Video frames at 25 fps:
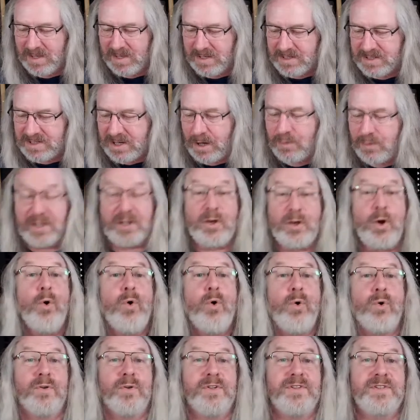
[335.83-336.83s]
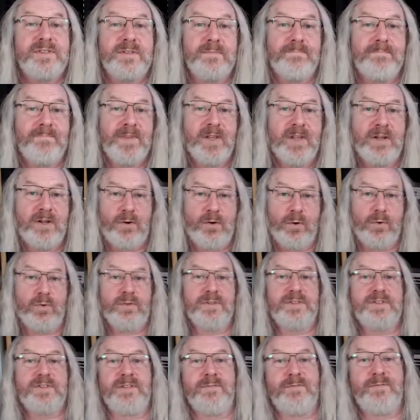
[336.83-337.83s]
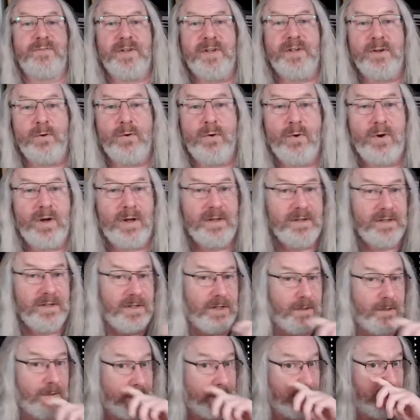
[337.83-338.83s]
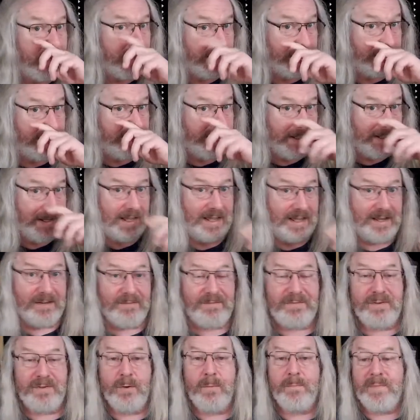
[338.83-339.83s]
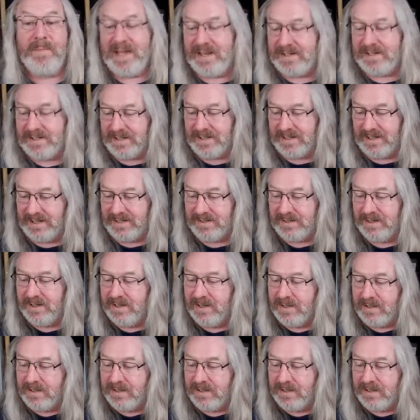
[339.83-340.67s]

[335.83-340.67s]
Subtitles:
So the chords for your ukulele and for your mandolin,